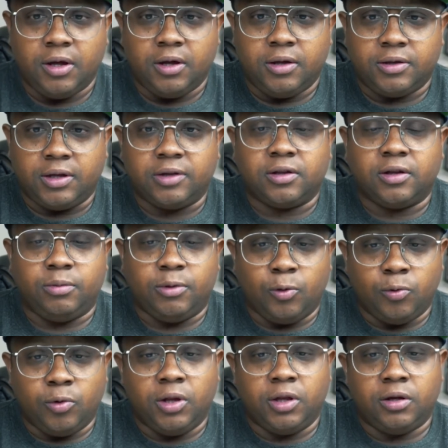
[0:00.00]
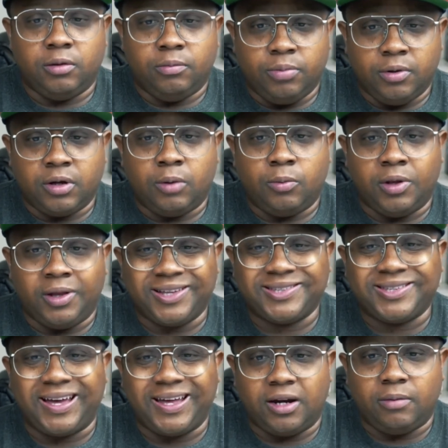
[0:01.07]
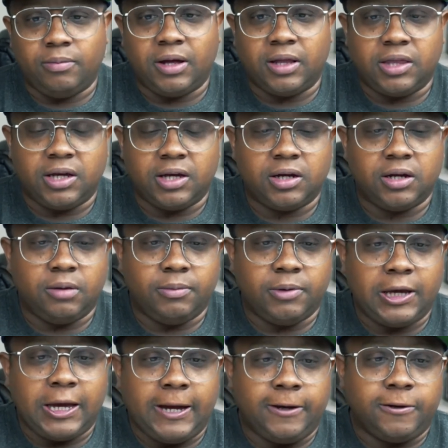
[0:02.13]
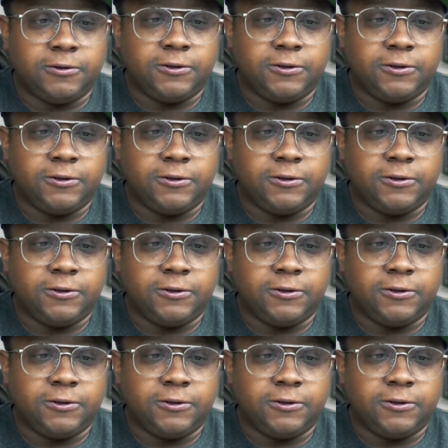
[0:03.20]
So that's going to be a really good book. I'm really excited about that coming out.